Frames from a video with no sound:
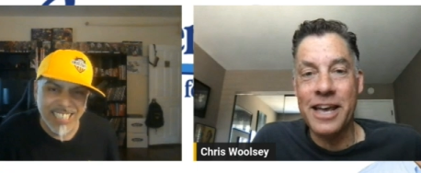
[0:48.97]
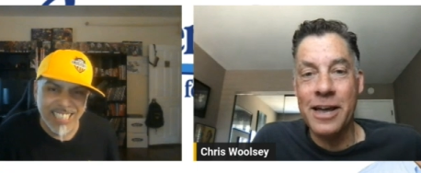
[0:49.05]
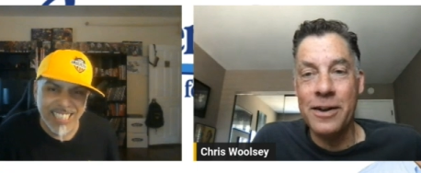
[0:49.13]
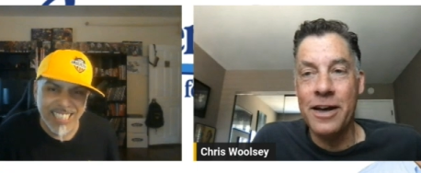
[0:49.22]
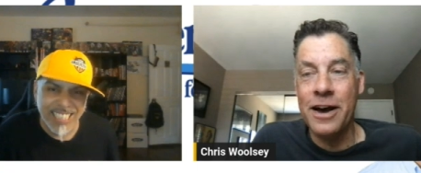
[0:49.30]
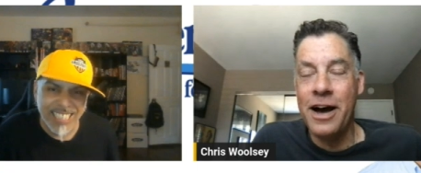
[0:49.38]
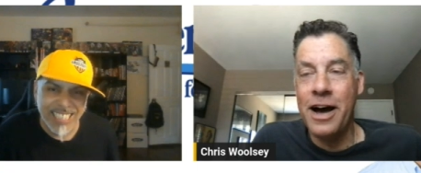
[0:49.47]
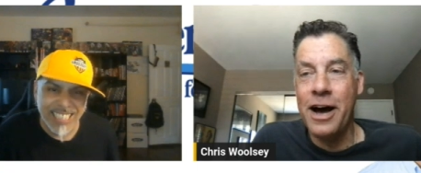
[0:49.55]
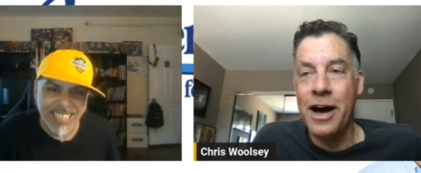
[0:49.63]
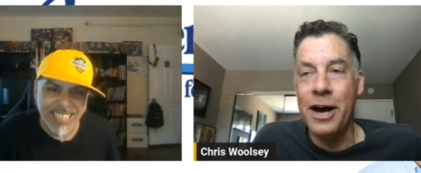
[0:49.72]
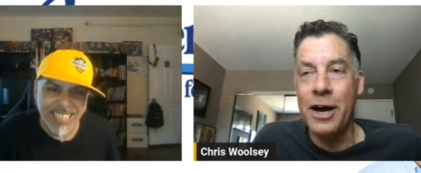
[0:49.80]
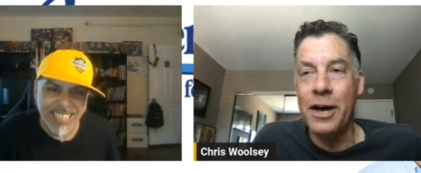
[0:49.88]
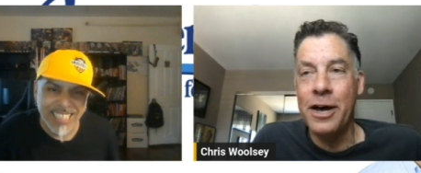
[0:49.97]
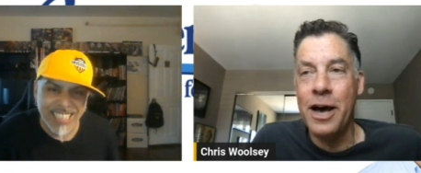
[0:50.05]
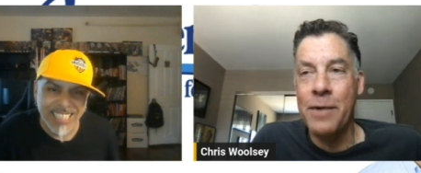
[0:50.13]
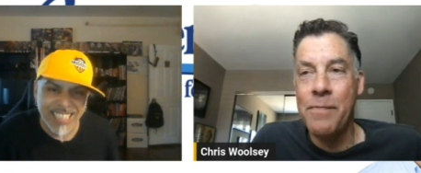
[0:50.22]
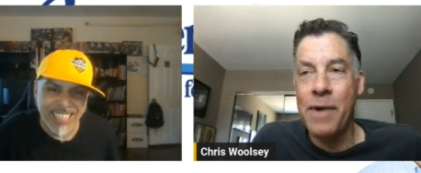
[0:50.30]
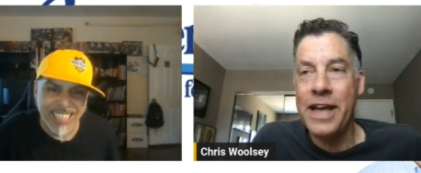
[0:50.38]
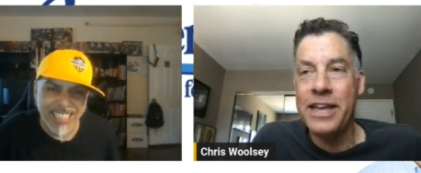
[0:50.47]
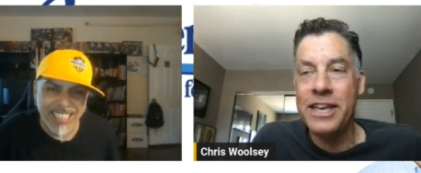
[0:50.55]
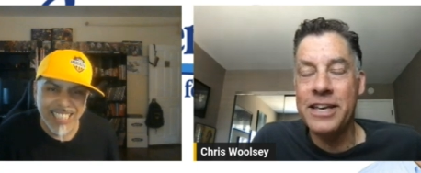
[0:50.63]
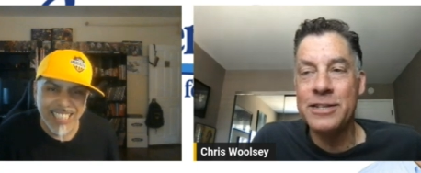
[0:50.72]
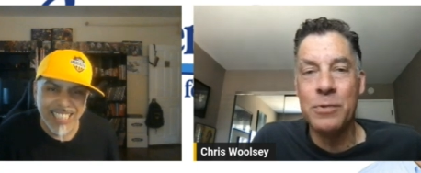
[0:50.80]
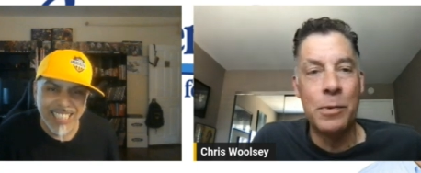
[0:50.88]
Speaker 1: and my
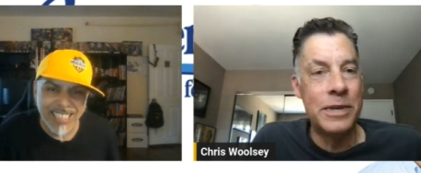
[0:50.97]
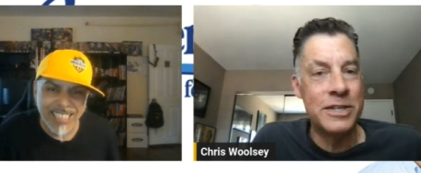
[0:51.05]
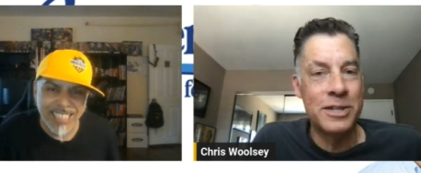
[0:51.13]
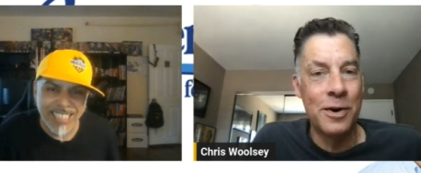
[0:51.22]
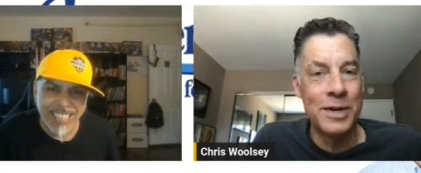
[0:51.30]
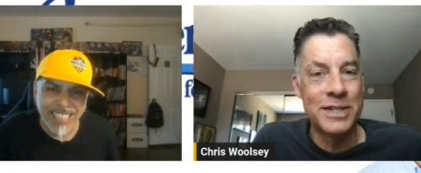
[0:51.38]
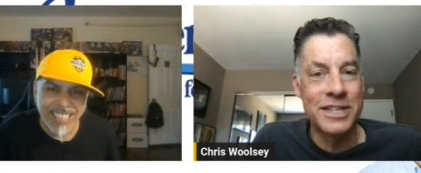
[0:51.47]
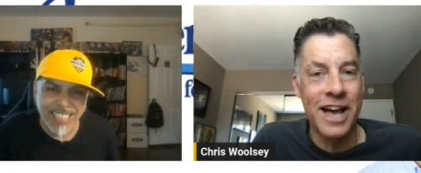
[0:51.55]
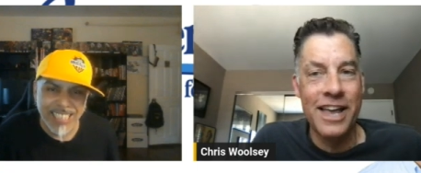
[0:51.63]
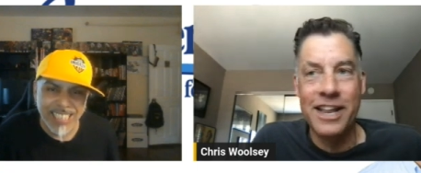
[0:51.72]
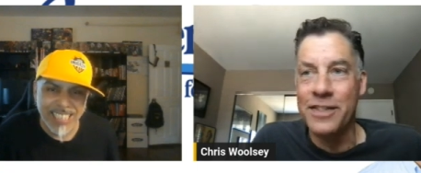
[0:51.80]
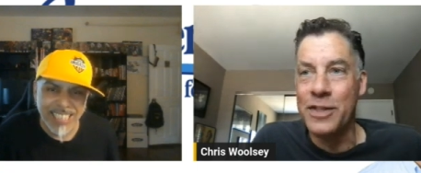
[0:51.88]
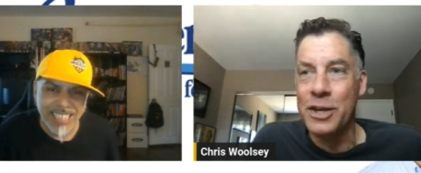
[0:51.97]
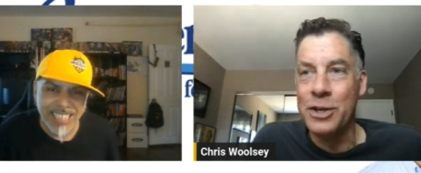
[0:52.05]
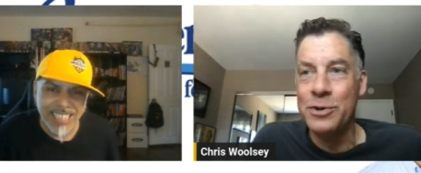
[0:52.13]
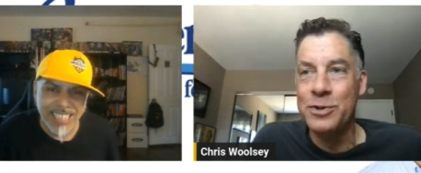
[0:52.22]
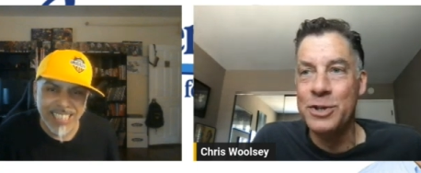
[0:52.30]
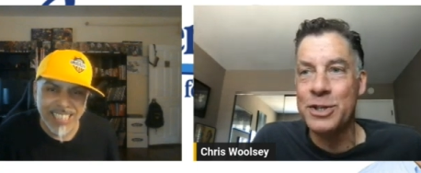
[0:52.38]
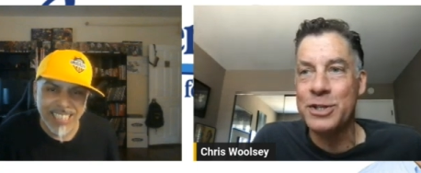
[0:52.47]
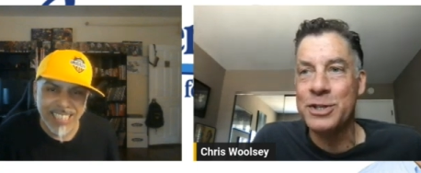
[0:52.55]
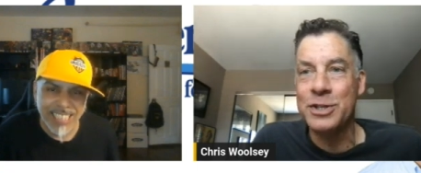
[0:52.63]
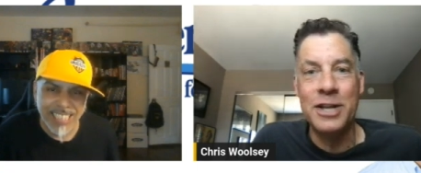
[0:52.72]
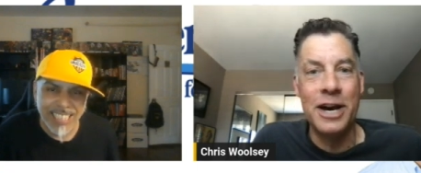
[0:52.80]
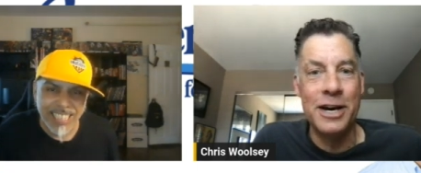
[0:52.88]
kids will be so excited that you
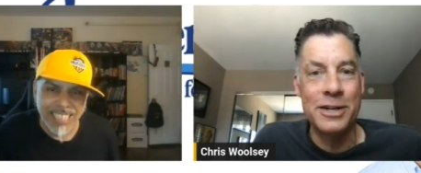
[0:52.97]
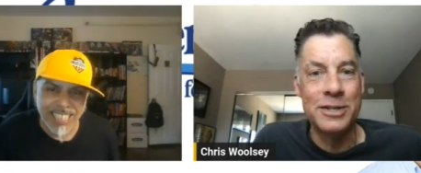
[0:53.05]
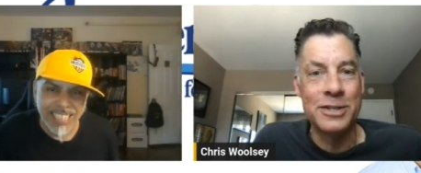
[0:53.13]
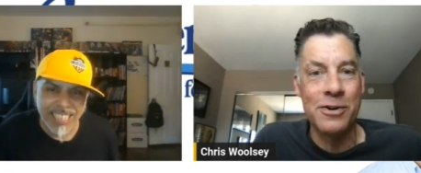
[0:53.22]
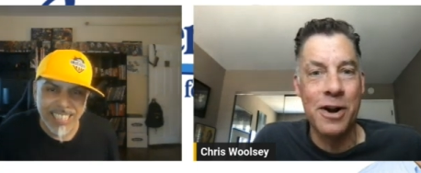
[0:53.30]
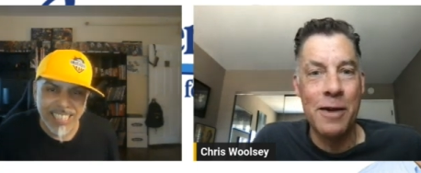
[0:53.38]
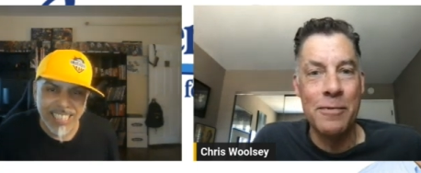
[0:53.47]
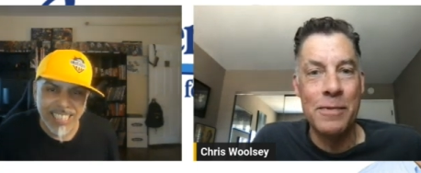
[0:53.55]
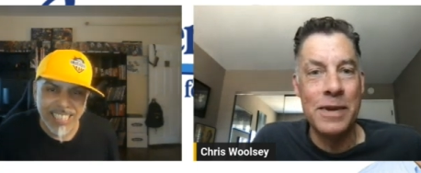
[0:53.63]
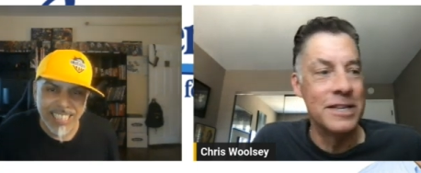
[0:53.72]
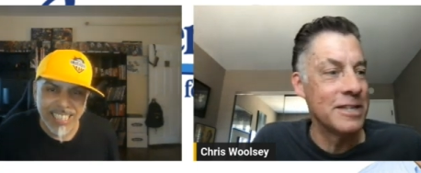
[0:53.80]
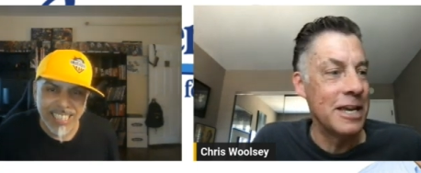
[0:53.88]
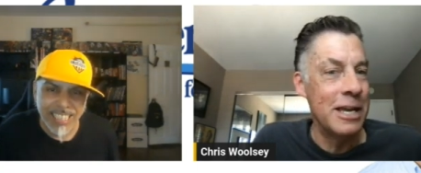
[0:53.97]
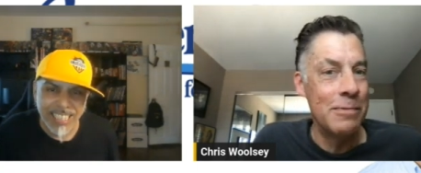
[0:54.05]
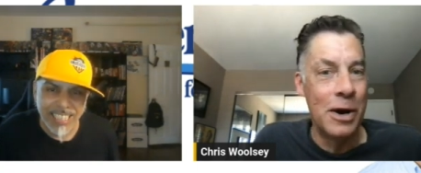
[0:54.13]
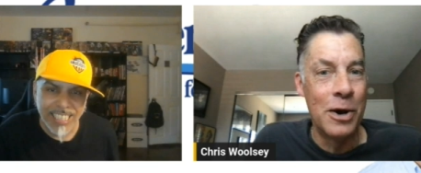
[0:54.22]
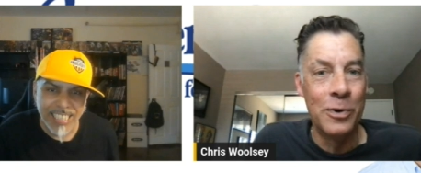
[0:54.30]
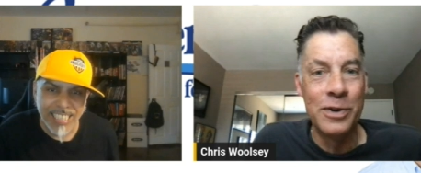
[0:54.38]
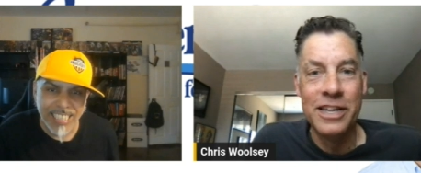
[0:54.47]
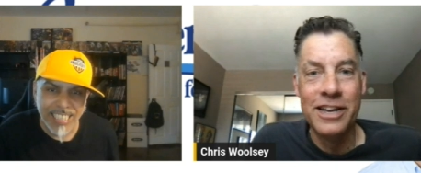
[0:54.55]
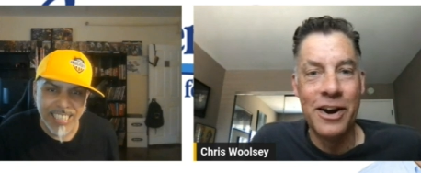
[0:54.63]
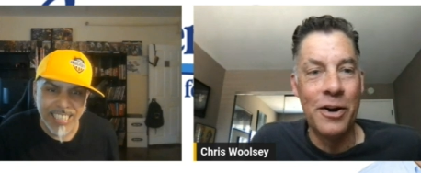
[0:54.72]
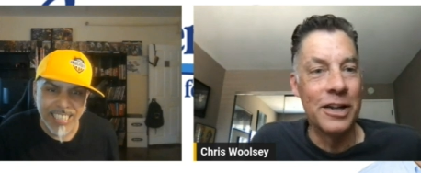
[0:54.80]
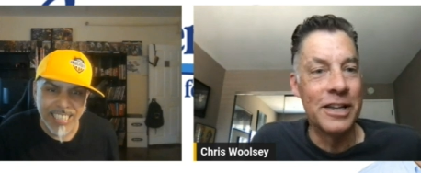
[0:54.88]
just described me as emo, or at